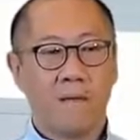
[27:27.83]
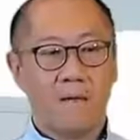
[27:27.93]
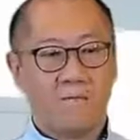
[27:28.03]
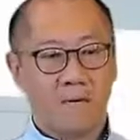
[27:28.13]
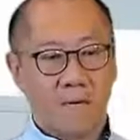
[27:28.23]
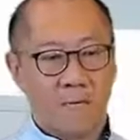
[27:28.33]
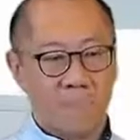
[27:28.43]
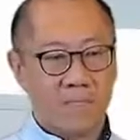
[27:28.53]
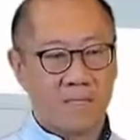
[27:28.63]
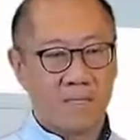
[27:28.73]
For
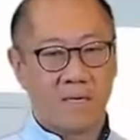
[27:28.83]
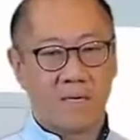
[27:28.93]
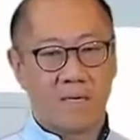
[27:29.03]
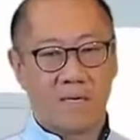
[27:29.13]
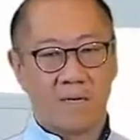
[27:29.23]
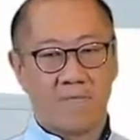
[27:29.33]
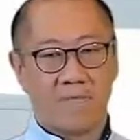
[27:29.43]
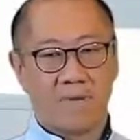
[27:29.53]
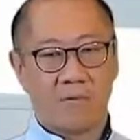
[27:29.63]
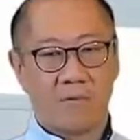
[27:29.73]
companies that are
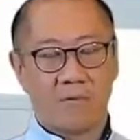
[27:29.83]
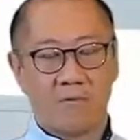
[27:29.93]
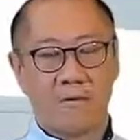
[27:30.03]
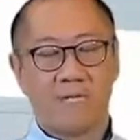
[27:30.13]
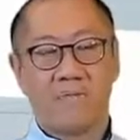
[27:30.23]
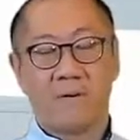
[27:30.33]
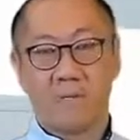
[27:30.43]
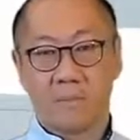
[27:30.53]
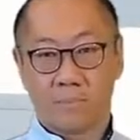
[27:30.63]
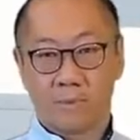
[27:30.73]
very aggressive
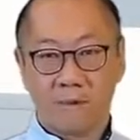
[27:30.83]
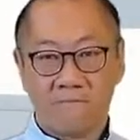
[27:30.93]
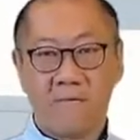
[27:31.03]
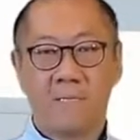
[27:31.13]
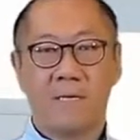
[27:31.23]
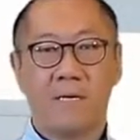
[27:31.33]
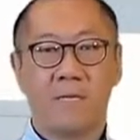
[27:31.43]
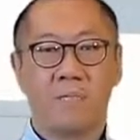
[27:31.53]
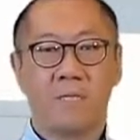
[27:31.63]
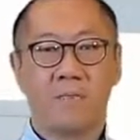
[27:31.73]
on a
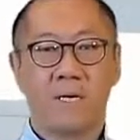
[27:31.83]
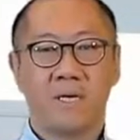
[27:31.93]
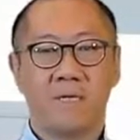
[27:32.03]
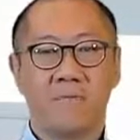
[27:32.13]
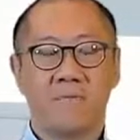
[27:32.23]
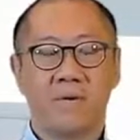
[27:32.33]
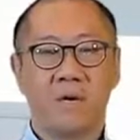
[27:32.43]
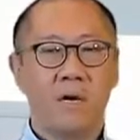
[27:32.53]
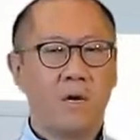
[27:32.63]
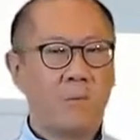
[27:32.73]
profit-taking perspective,
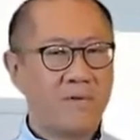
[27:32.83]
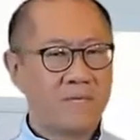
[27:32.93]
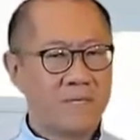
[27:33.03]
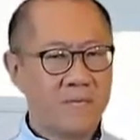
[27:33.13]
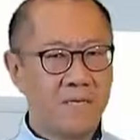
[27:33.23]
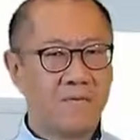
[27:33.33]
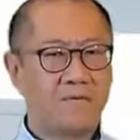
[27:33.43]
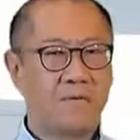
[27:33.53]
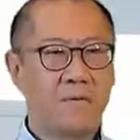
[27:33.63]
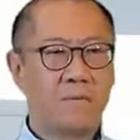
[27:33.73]
we've seen
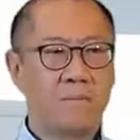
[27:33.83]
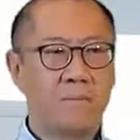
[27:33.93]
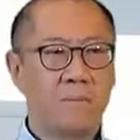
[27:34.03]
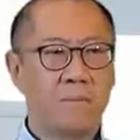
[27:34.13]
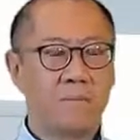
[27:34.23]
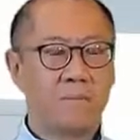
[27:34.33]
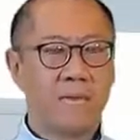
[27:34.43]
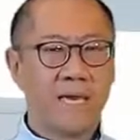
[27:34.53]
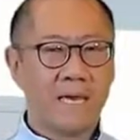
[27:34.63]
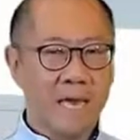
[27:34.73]
from
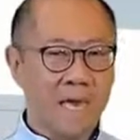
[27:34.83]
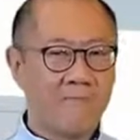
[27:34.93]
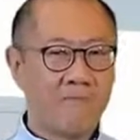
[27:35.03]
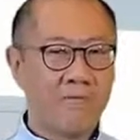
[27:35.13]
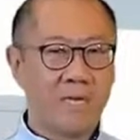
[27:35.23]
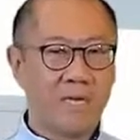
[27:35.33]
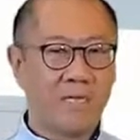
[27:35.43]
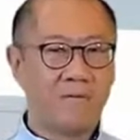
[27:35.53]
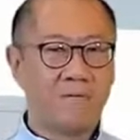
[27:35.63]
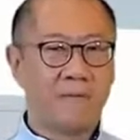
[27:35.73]
the average
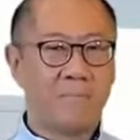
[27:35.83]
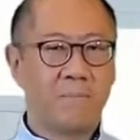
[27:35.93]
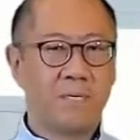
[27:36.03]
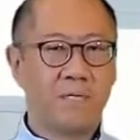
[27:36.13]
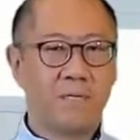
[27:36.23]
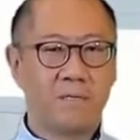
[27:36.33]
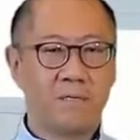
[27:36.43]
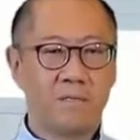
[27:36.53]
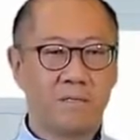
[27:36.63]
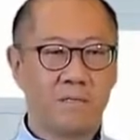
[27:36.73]
age of companies
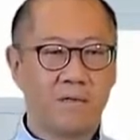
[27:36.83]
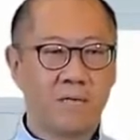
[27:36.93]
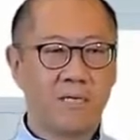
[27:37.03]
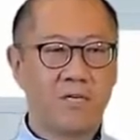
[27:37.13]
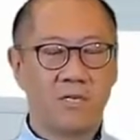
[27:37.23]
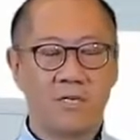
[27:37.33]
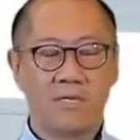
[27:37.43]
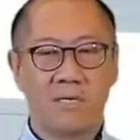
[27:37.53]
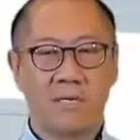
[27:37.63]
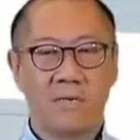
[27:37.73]
on stock
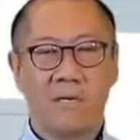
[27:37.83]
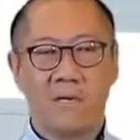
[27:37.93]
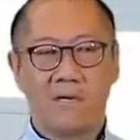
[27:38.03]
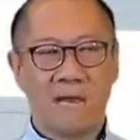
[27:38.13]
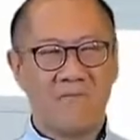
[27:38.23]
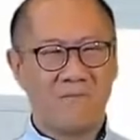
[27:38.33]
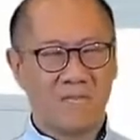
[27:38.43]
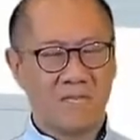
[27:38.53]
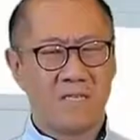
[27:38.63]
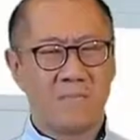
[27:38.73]
exchanges now, the
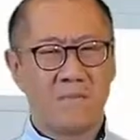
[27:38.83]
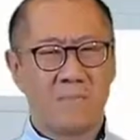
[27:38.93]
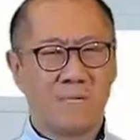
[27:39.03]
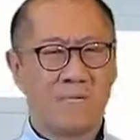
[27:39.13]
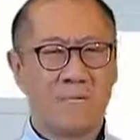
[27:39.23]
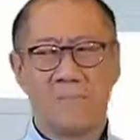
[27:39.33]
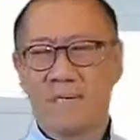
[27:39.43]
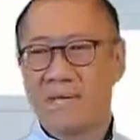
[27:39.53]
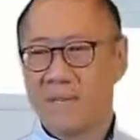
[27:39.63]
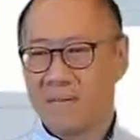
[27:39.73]
average age of companies has been
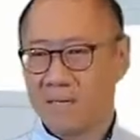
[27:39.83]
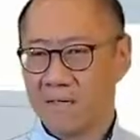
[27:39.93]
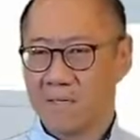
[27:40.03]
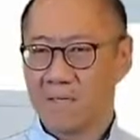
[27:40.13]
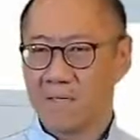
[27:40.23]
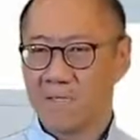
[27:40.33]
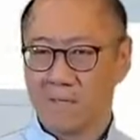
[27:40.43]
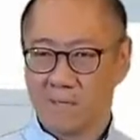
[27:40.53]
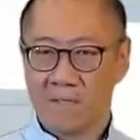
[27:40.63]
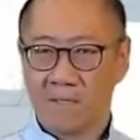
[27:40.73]
coming down
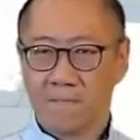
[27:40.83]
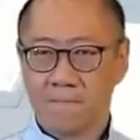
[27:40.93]
significantly.